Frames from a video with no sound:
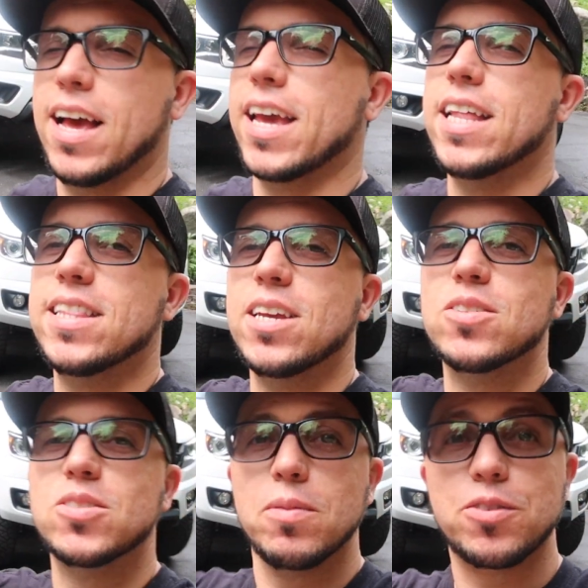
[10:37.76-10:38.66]
again, thank
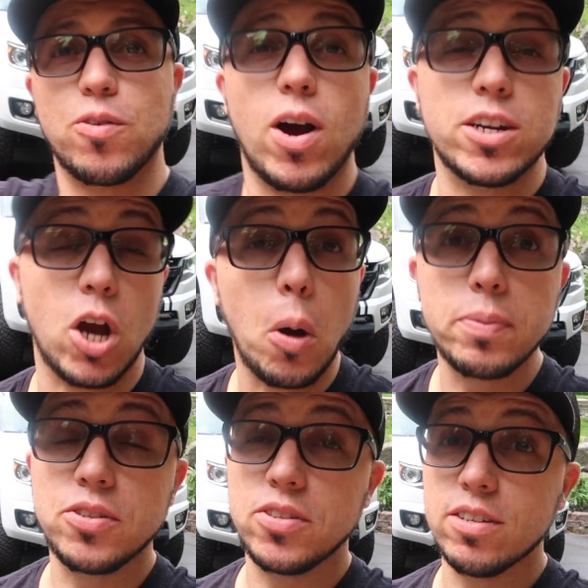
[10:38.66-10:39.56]
you so much for watching. I
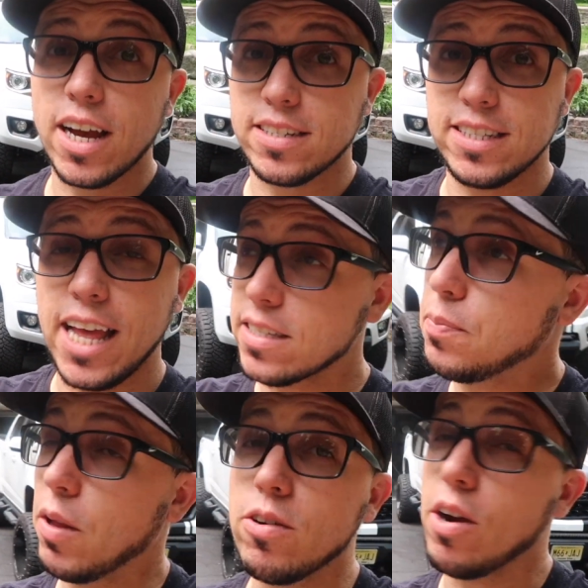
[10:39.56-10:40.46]
hope to see you guys next
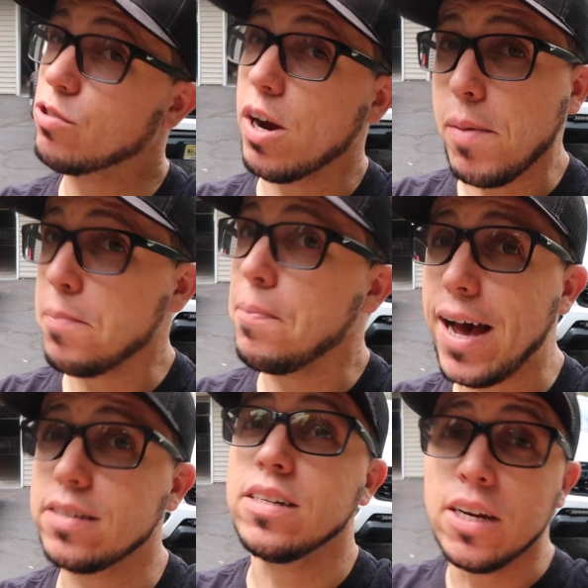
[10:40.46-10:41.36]
upload. I'll try my
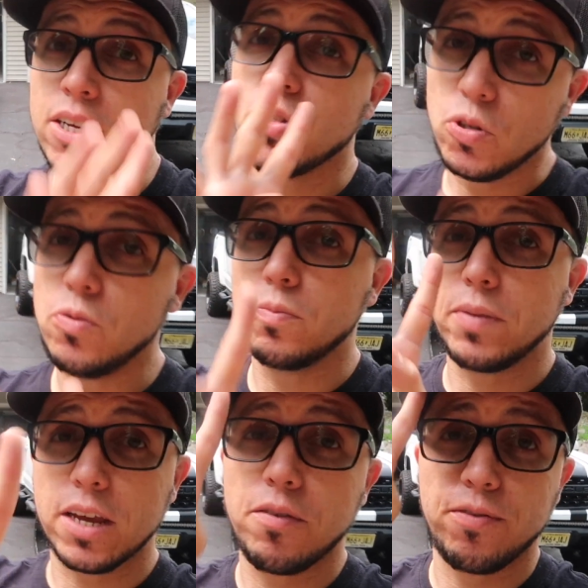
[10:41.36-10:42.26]
best to
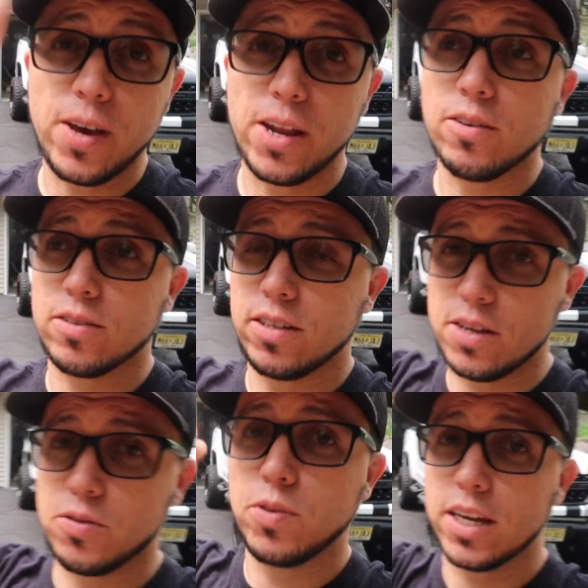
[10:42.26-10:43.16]
make videos
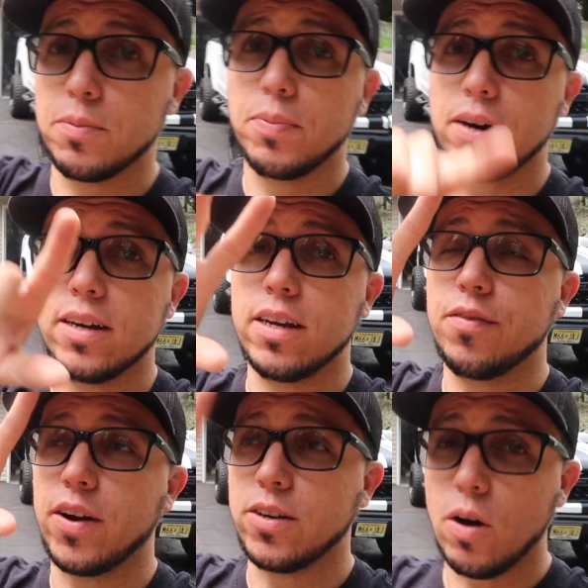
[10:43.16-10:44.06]
this week, but
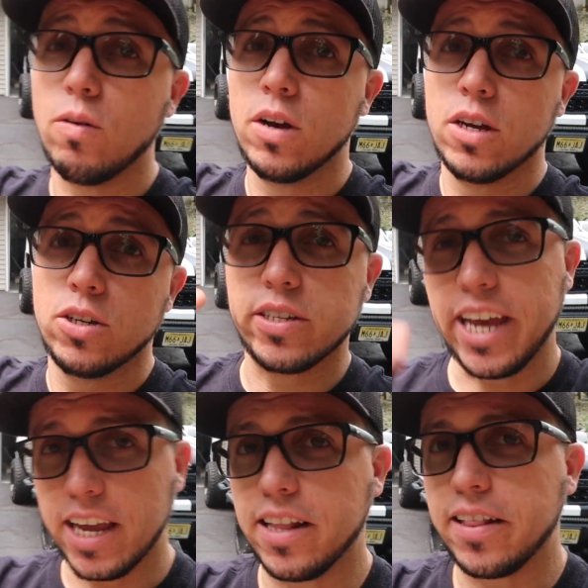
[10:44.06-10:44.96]
if I don't, just
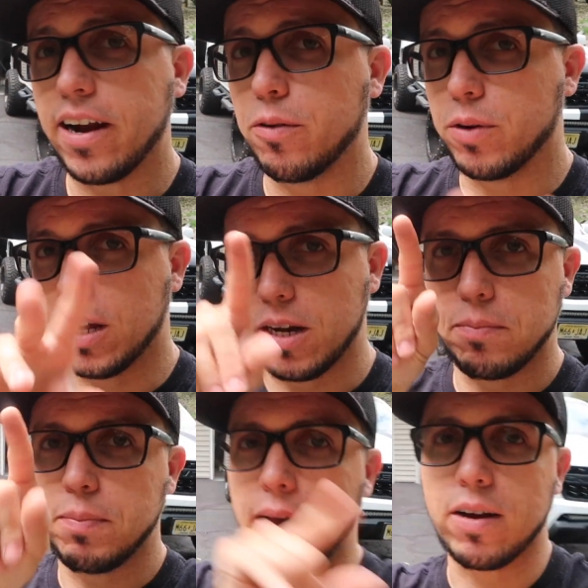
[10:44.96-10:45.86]
hang in there. We're gonna
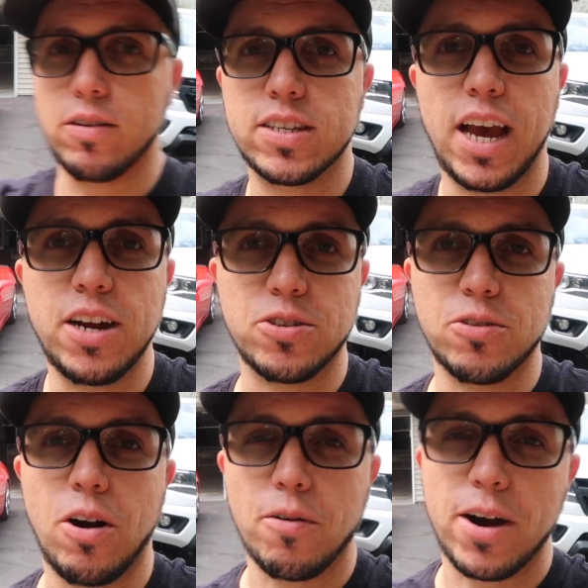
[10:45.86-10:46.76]
be back on
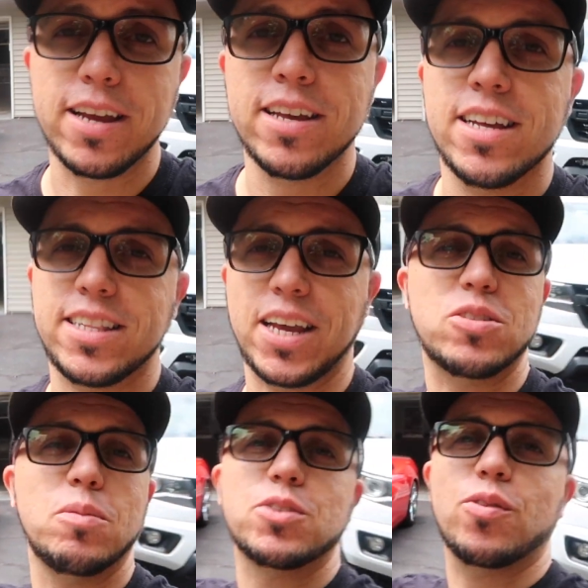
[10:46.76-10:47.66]
schedule. All right,
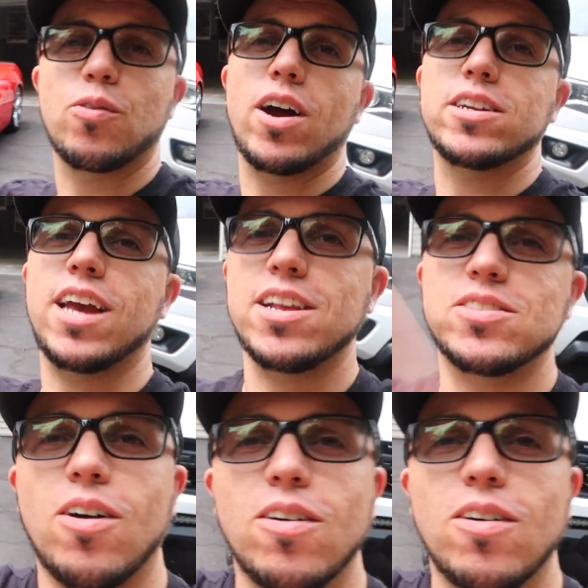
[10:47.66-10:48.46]
thanks so much for watching. As